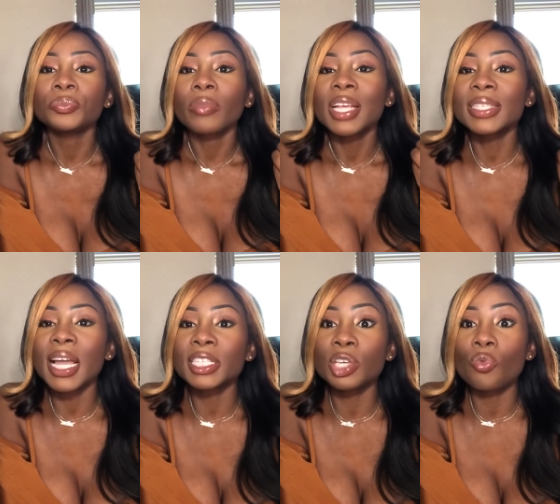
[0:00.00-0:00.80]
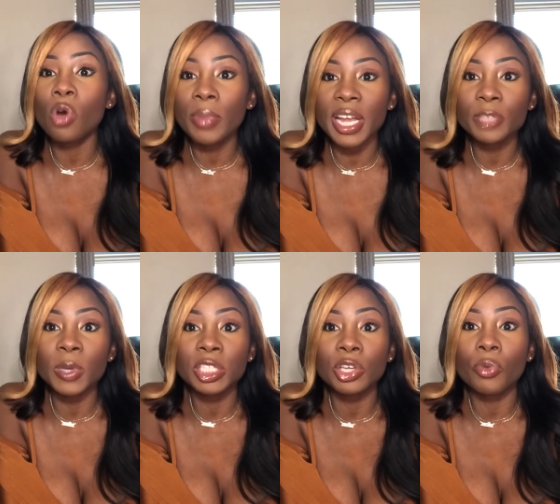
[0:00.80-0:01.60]
sexy woman,
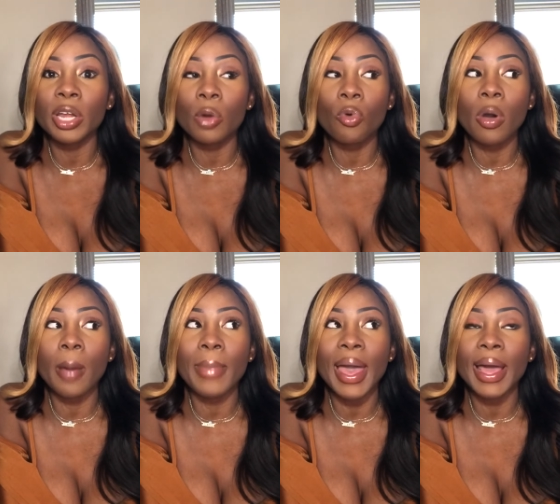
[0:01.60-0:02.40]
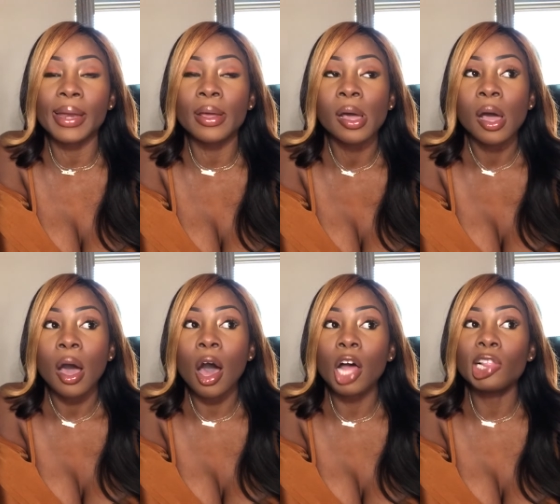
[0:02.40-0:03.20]
especially when a man
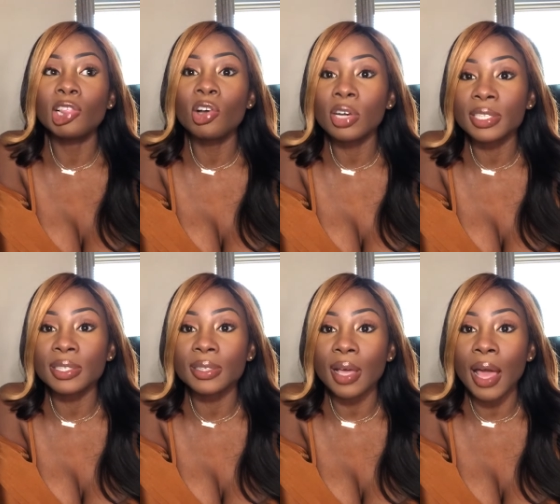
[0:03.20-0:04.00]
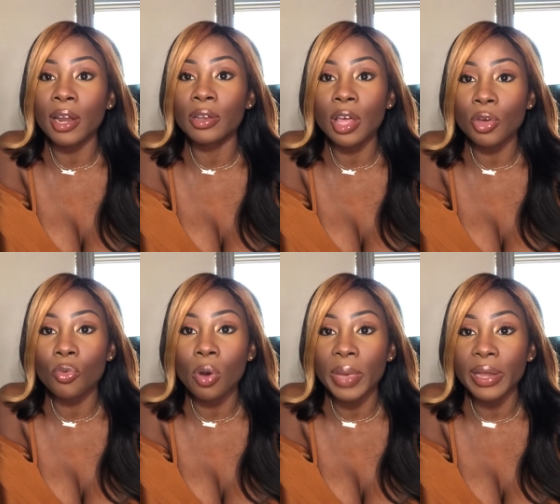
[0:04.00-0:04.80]
looks at another
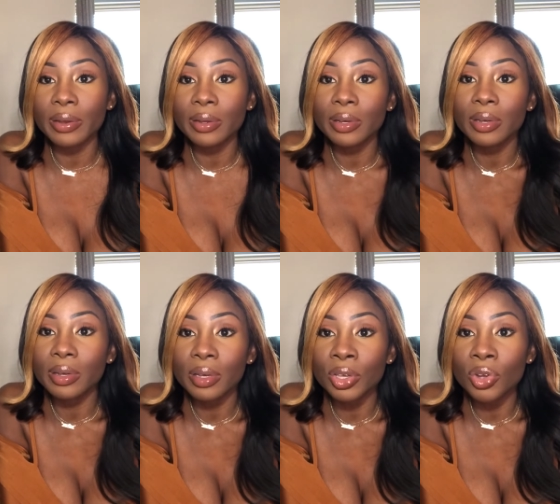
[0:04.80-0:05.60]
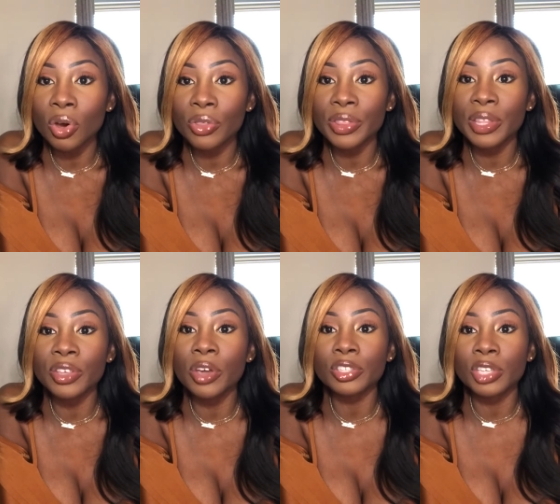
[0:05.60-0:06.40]
woman,
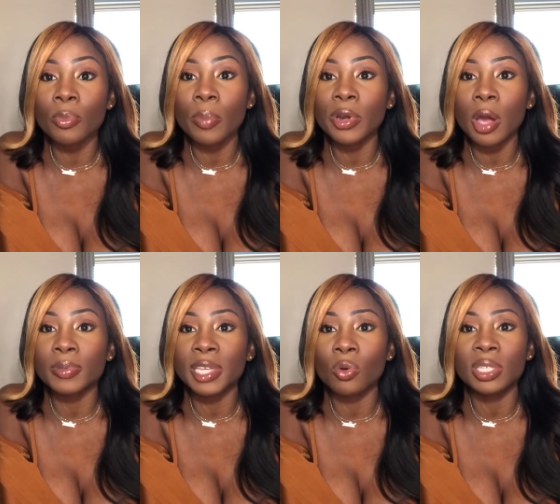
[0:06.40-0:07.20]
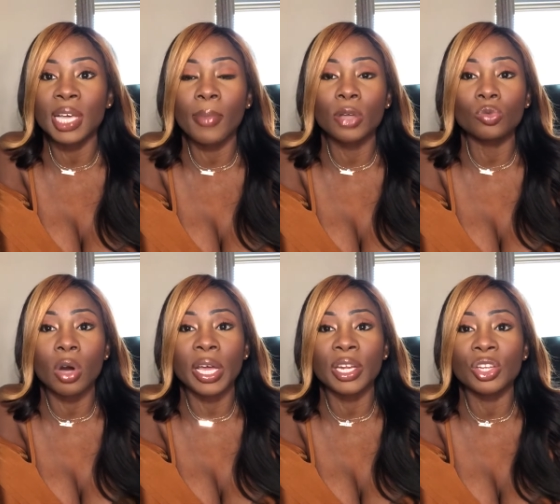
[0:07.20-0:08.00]
some women are upset. One time I was
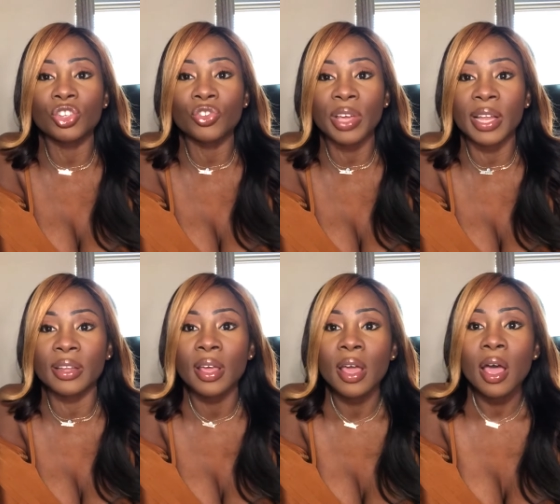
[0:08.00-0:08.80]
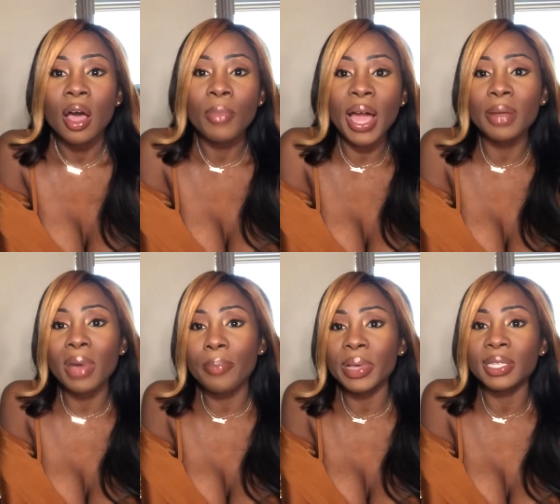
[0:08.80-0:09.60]
walking in the street and minding
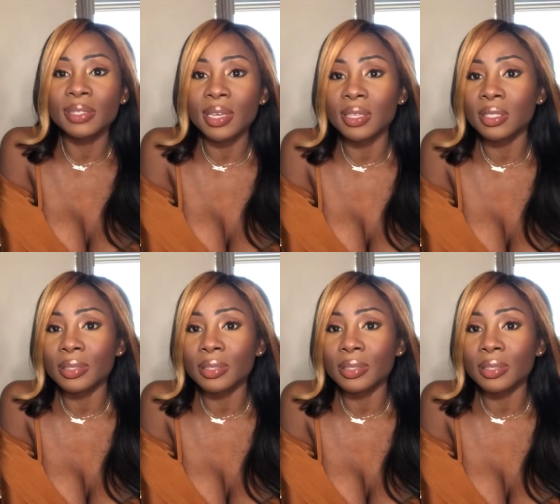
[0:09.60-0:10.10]
my business,